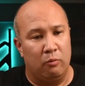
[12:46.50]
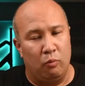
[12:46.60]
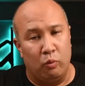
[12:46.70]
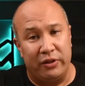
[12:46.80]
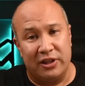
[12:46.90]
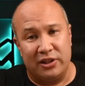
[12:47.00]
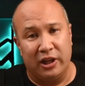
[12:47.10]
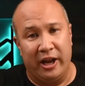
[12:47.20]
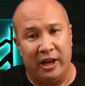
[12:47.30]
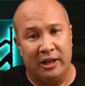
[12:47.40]
with this
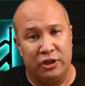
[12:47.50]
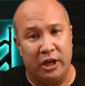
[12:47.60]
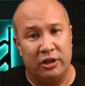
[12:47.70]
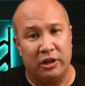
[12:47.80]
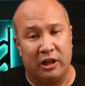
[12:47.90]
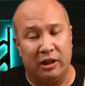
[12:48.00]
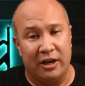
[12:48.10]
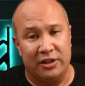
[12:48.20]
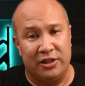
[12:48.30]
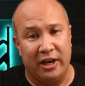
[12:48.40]
light and change like a lot of
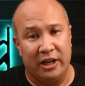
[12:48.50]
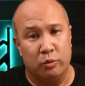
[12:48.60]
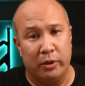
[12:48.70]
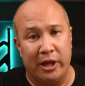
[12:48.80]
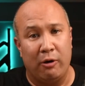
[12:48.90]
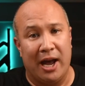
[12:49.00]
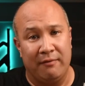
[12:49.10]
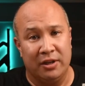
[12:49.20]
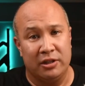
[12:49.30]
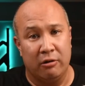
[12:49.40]
settings without
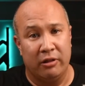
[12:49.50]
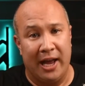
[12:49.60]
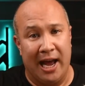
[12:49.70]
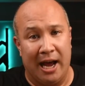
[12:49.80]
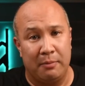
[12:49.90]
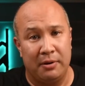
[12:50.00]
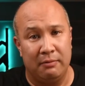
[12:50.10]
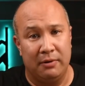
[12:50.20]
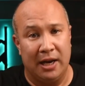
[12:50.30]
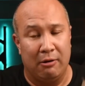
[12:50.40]
having to go to the app.
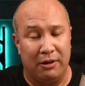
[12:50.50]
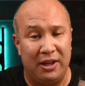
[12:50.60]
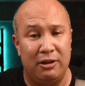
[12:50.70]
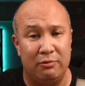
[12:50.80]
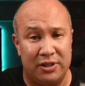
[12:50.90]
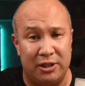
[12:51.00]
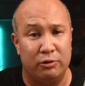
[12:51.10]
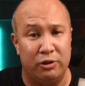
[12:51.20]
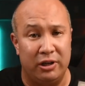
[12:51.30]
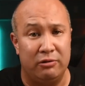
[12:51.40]
Now I think you still
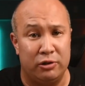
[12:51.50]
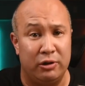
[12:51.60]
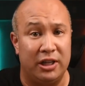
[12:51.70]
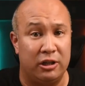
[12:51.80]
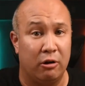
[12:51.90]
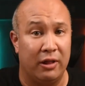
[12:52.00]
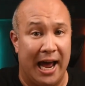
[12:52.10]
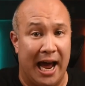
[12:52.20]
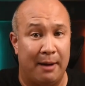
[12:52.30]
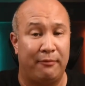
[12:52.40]
do need to go to the
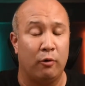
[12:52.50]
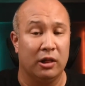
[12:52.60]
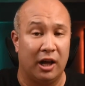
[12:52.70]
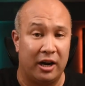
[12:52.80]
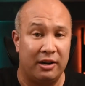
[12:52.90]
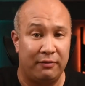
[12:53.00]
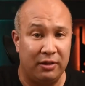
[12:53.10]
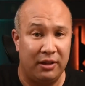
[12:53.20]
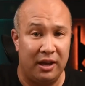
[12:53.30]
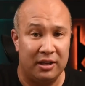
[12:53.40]
app for a lot of different
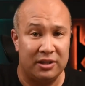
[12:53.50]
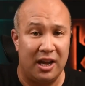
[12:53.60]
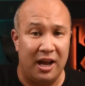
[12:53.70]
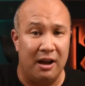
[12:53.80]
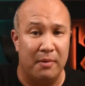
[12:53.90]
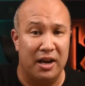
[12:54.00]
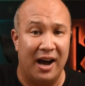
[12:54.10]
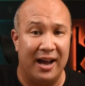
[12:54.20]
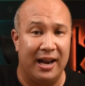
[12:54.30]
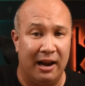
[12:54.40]
things, but
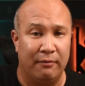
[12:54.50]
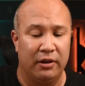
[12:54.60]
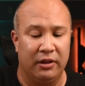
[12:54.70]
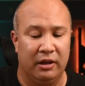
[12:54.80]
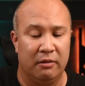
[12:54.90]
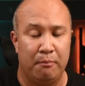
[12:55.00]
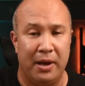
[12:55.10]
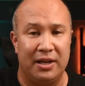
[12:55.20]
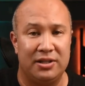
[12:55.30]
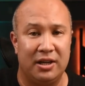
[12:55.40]
not everything. The
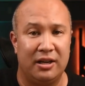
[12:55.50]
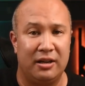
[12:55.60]
basic